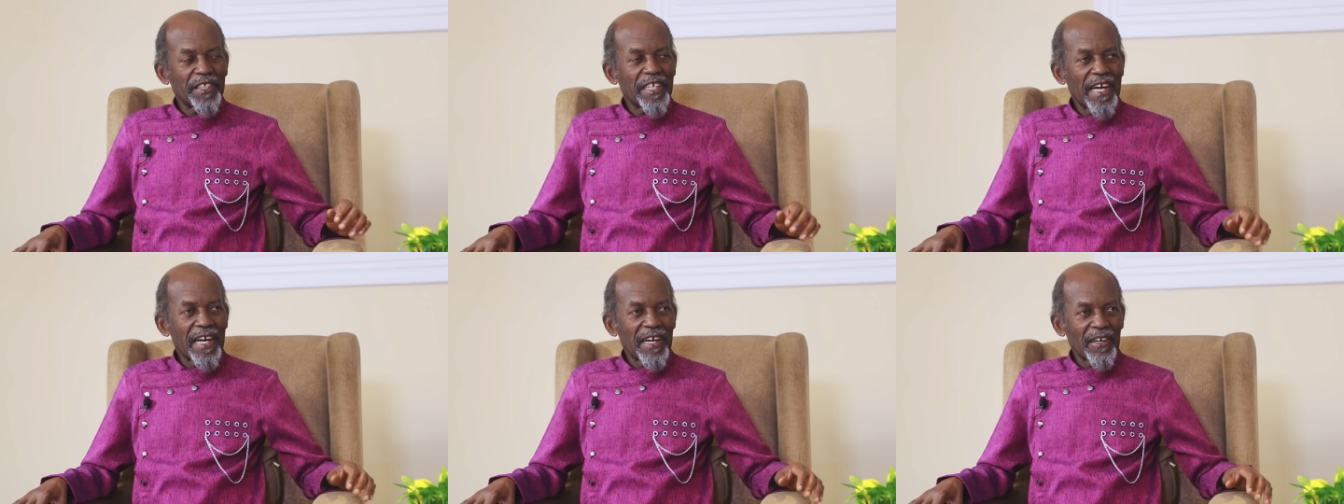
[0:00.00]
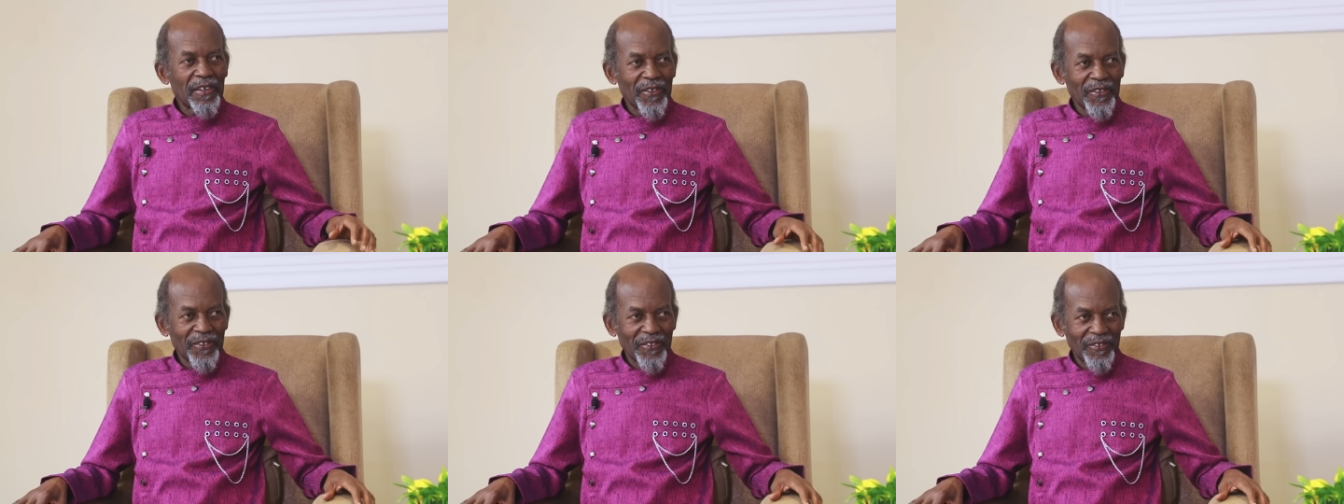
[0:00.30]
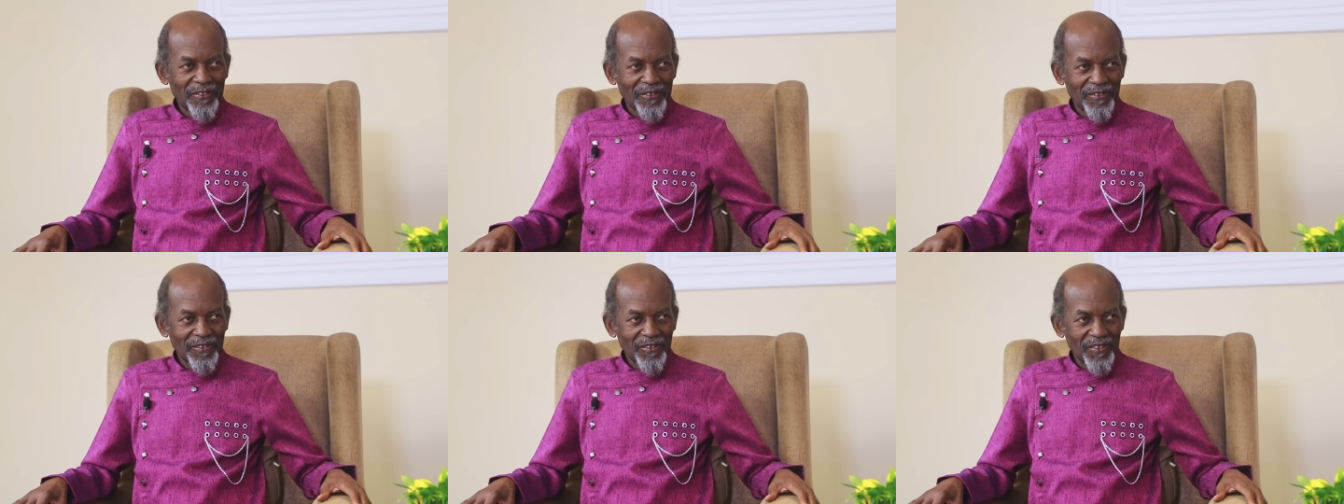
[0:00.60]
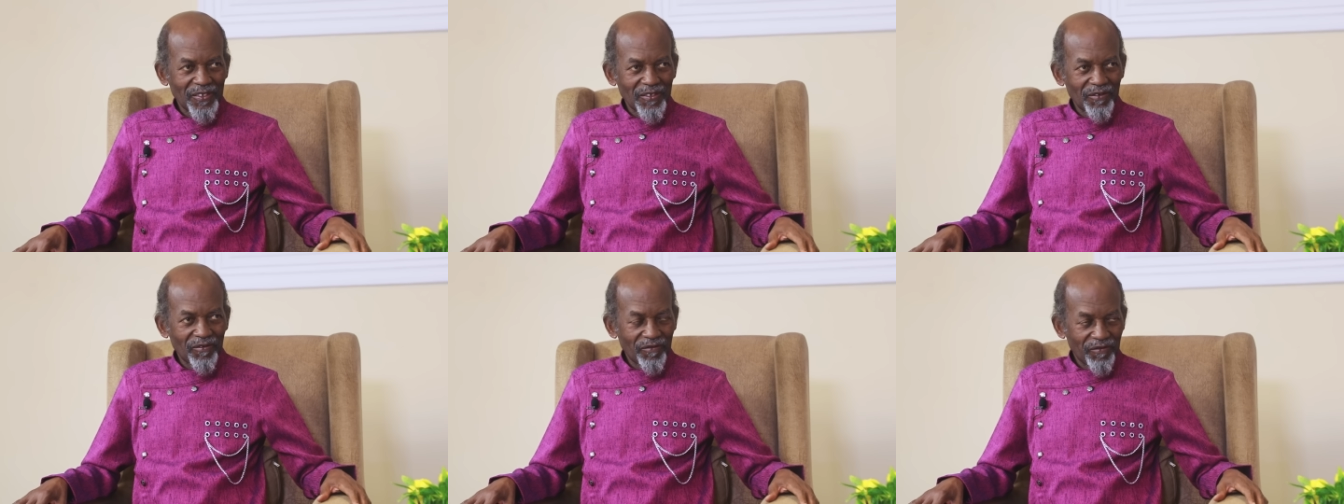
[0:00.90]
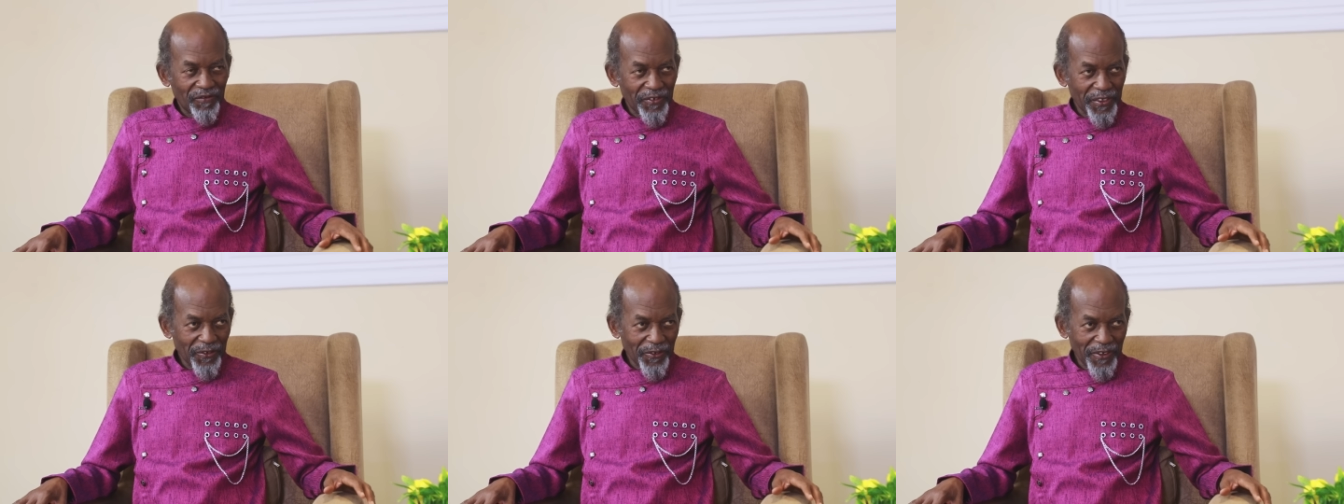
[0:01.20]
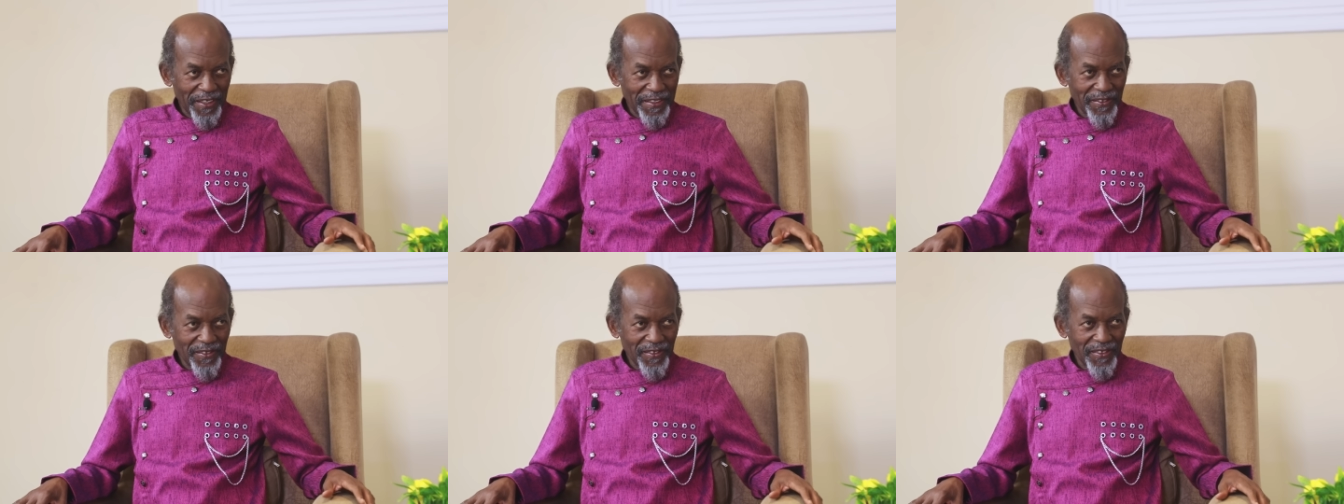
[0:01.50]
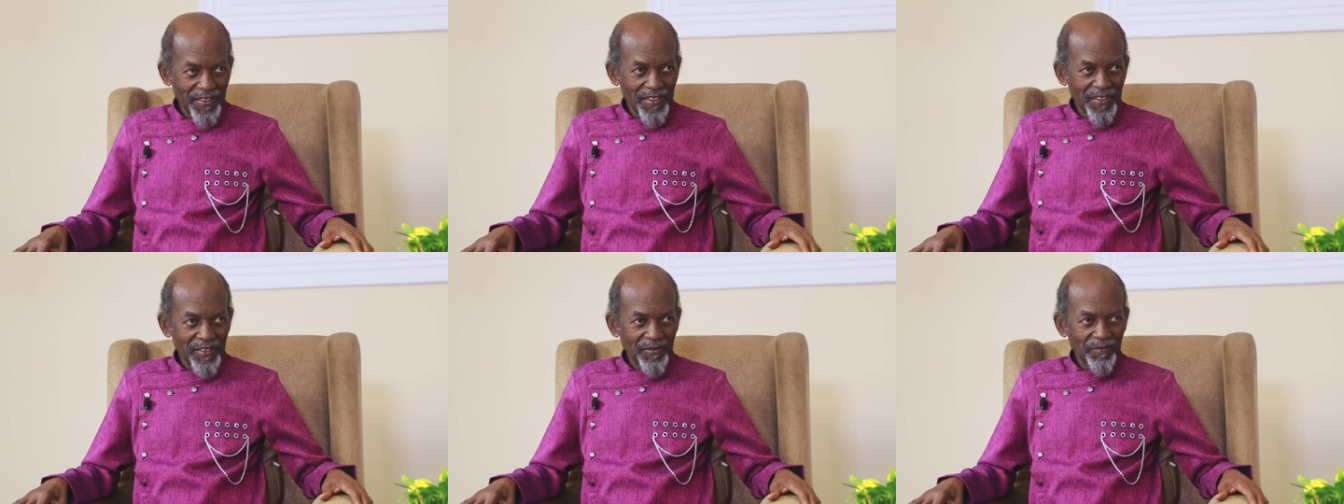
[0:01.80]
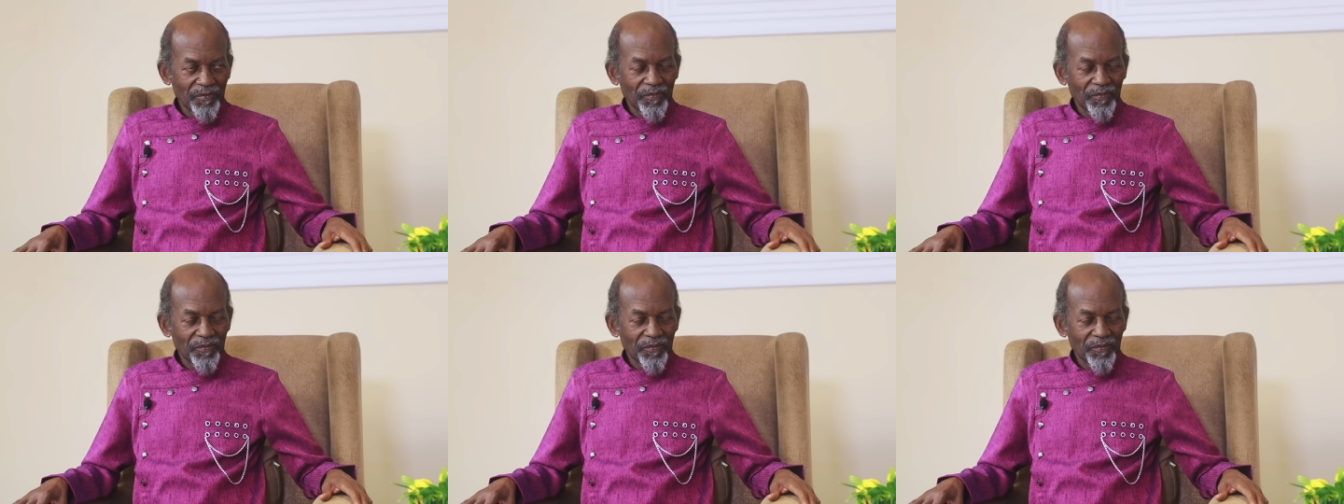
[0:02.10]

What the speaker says: down frequency,